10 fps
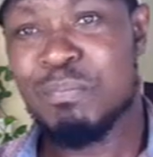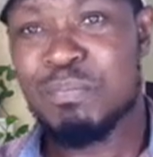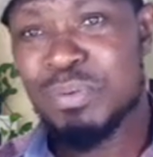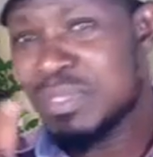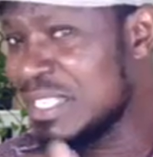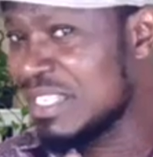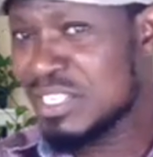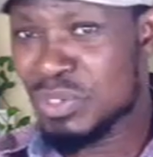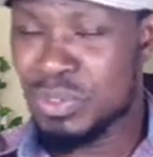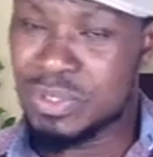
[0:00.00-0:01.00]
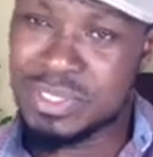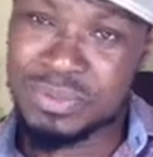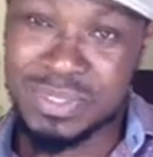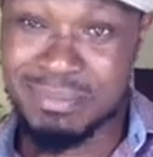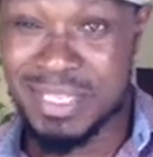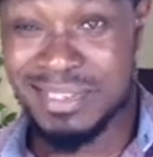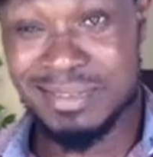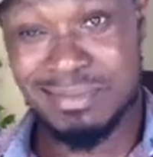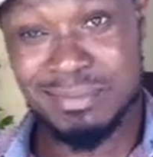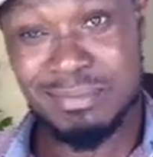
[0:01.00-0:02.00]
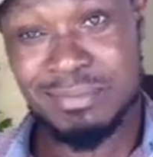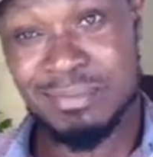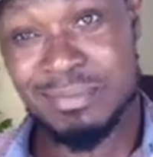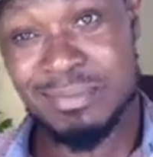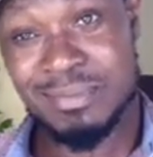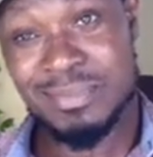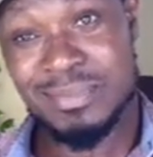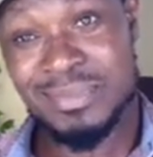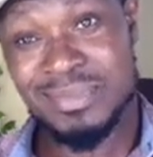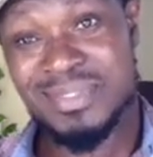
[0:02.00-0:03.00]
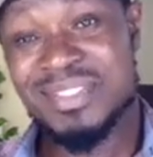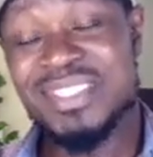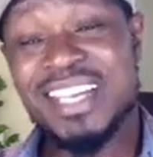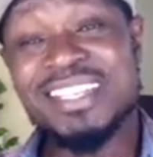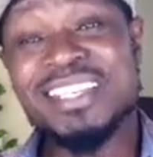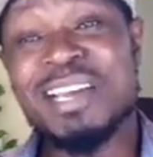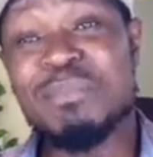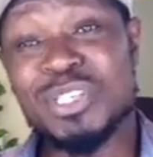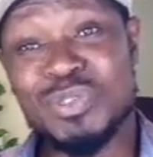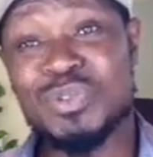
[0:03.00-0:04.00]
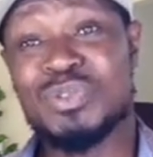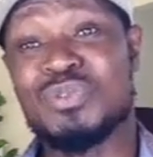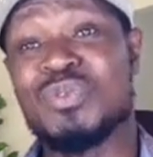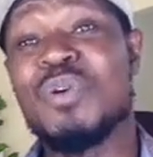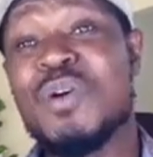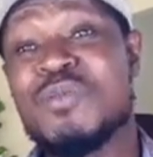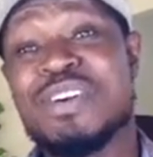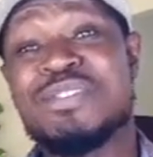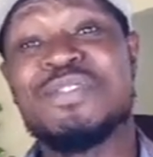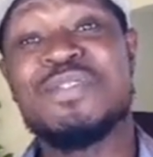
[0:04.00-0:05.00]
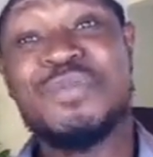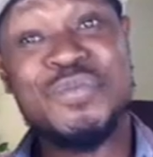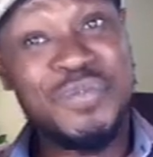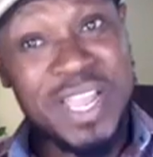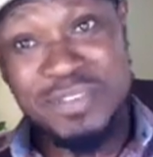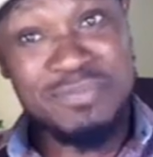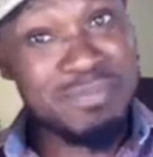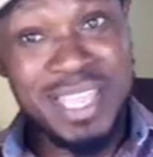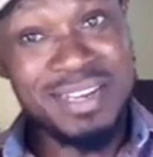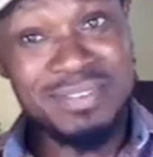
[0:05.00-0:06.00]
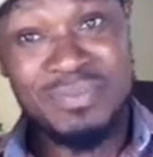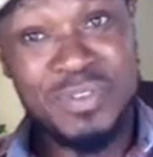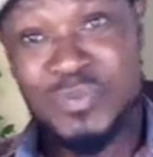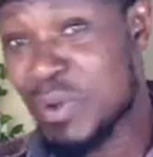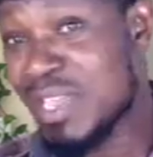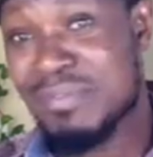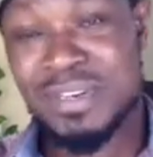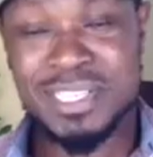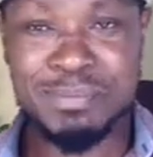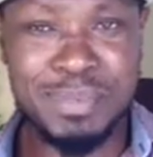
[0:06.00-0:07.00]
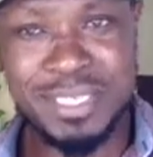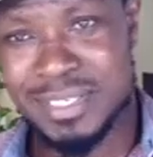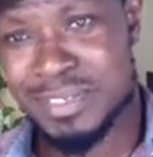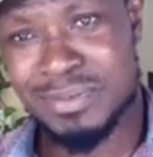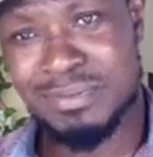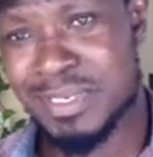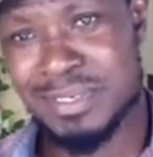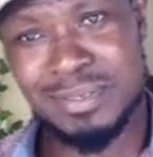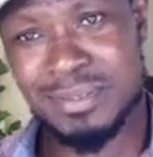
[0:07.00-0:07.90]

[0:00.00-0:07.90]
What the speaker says: Put the nationals into the mix. That number shoots to over 5 men for every expatriate woman.